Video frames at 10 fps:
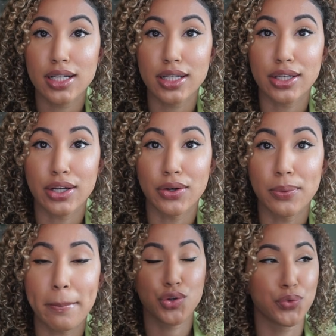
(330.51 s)
you
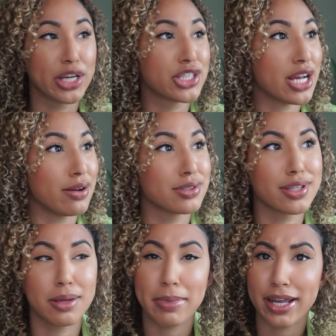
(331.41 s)
know, to reach out
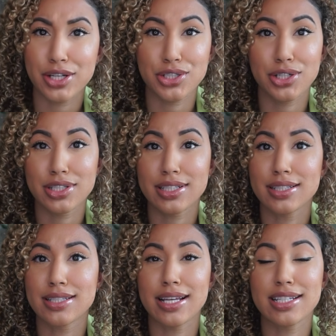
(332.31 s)
to the managers
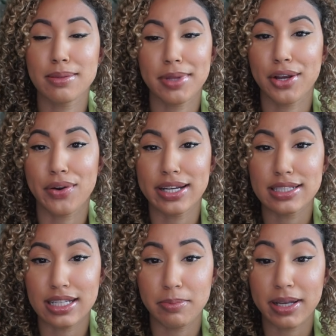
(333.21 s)
and say something crazy.